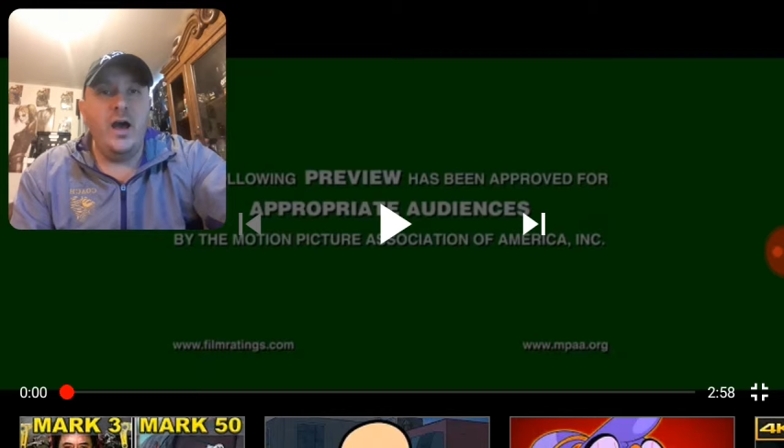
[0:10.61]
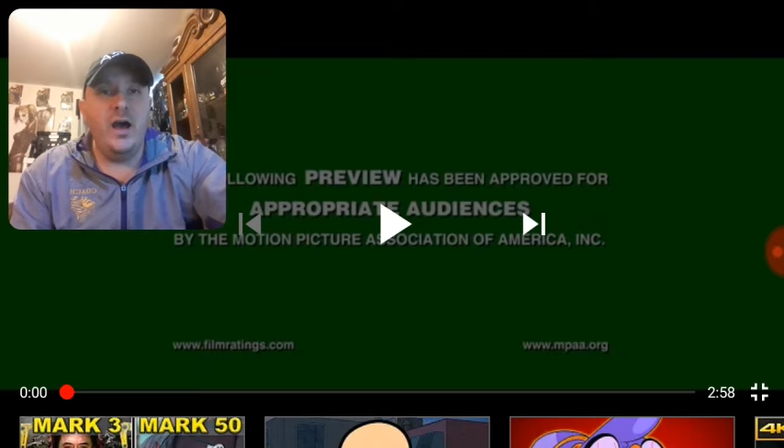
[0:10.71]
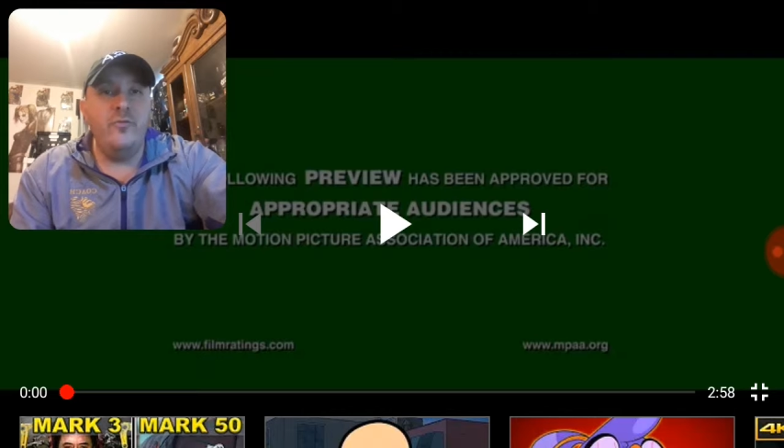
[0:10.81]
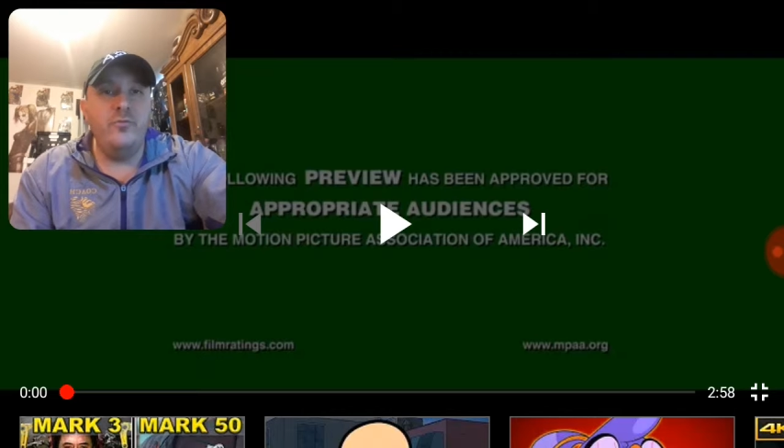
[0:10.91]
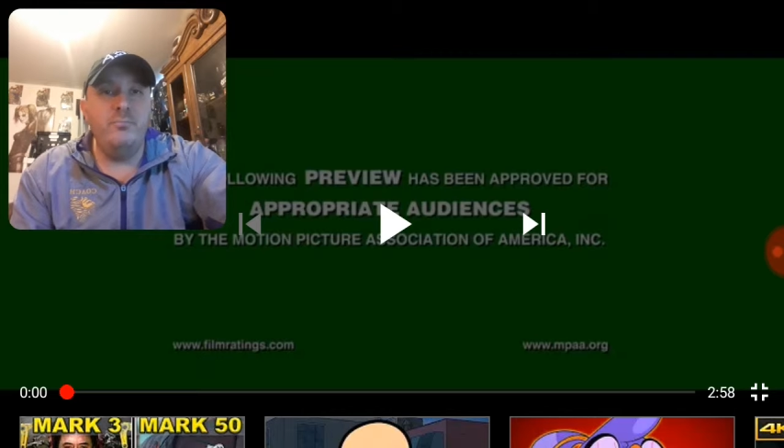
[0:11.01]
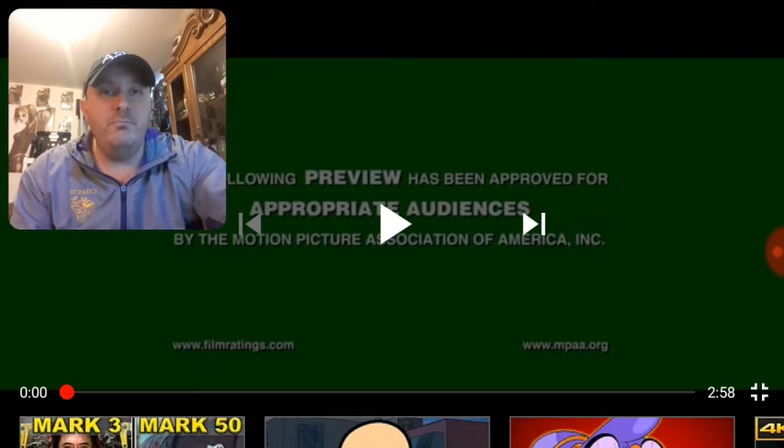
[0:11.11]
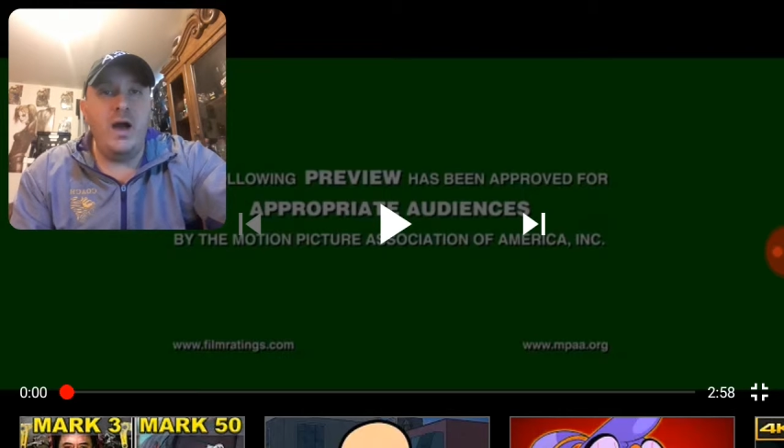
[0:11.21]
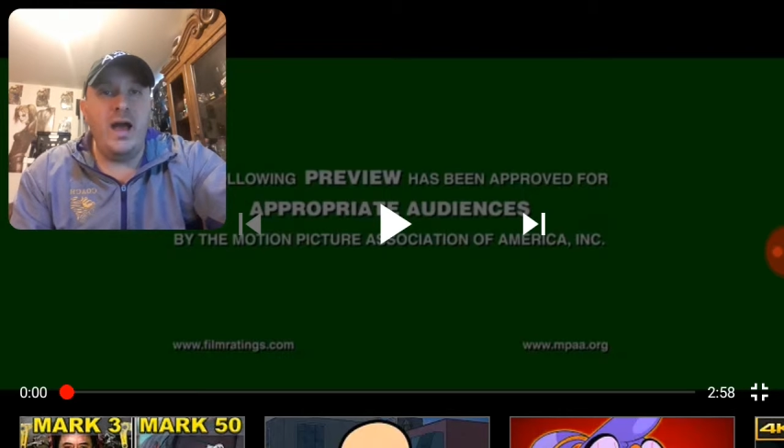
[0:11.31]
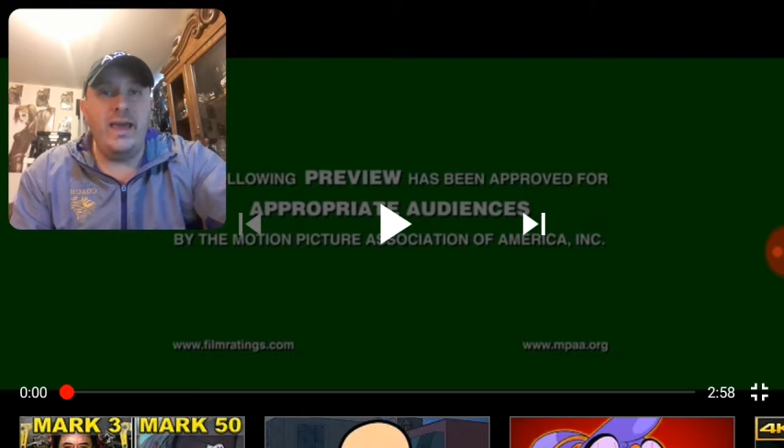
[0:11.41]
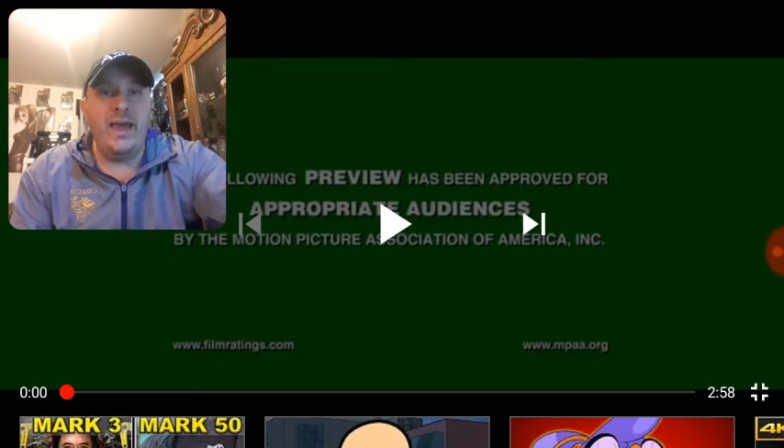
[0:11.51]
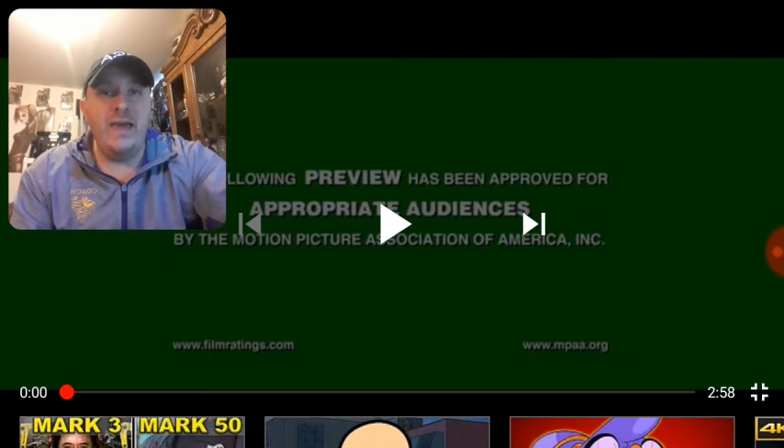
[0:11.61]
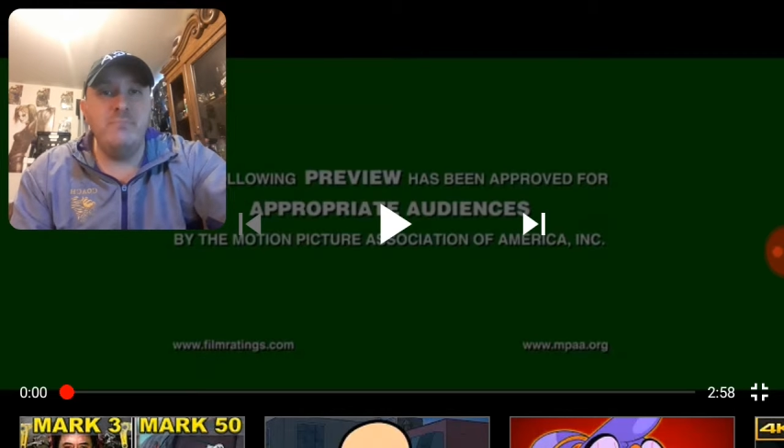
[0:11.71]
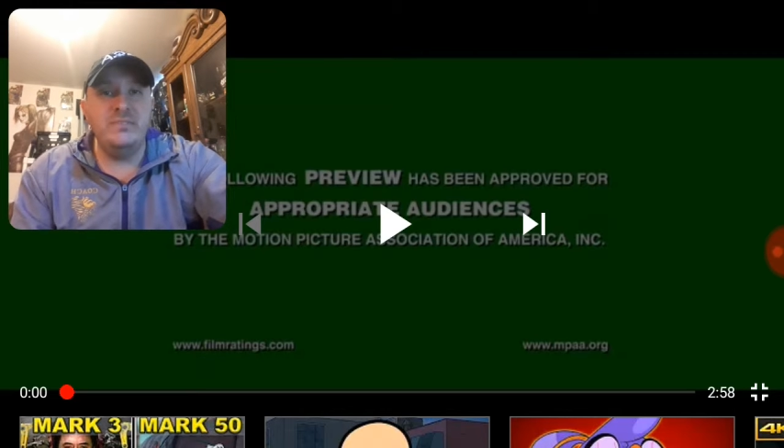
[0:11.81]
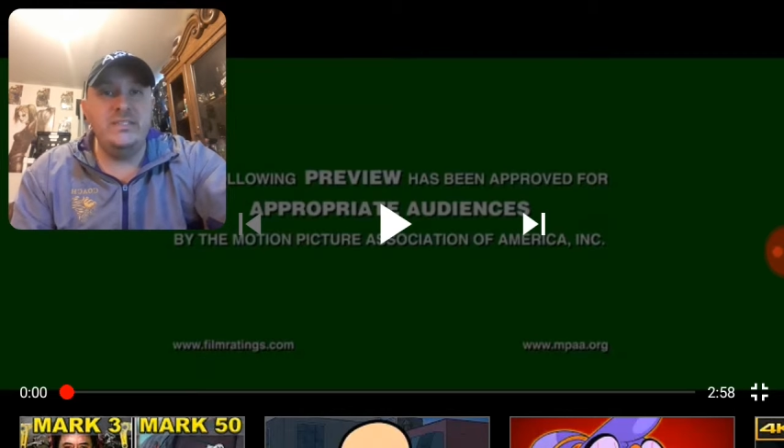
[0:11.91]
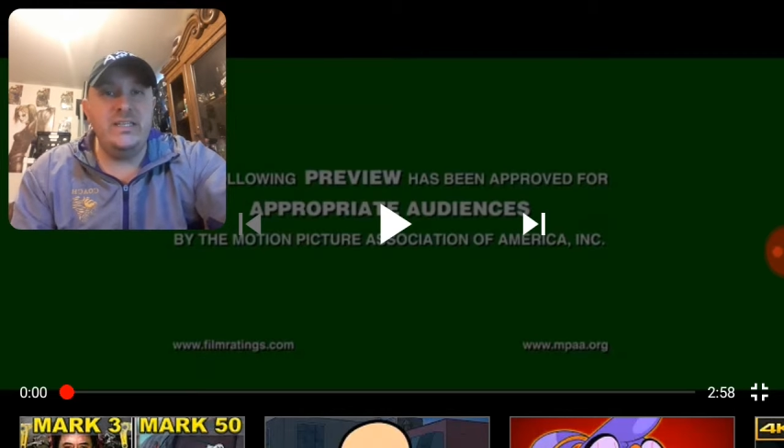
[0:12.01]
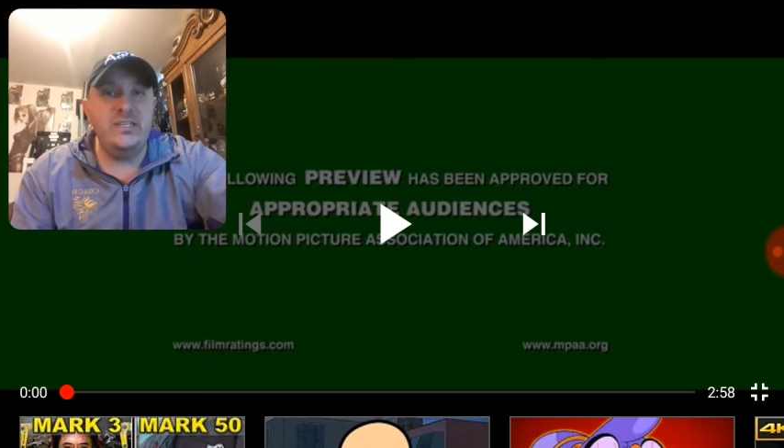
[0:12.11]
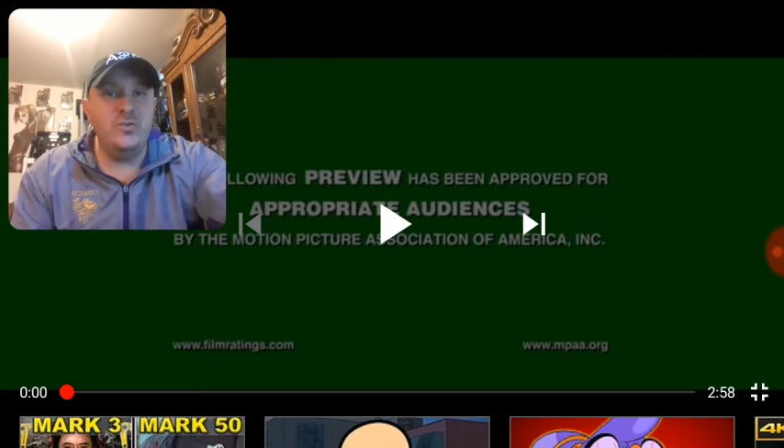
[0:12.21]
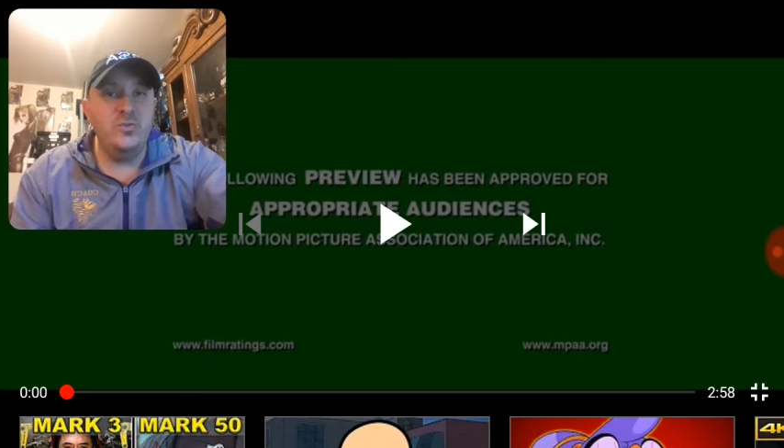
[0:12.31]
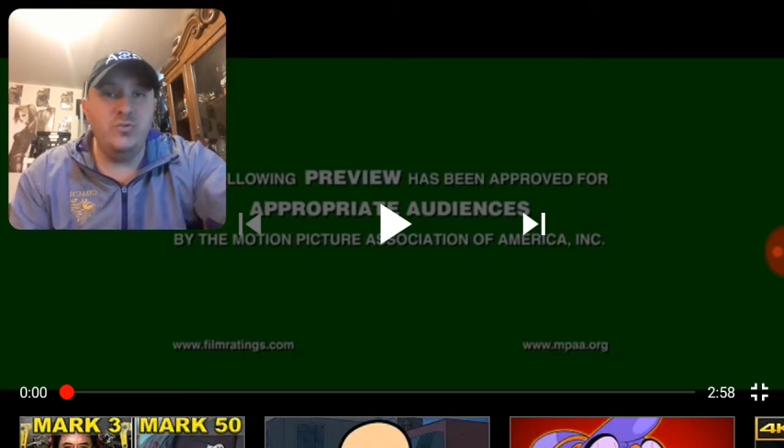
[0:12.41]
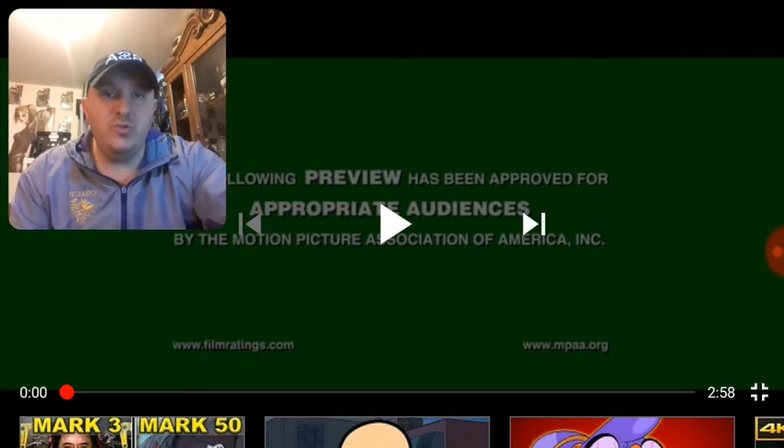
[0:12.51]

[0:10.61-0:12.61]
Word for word: of my MCU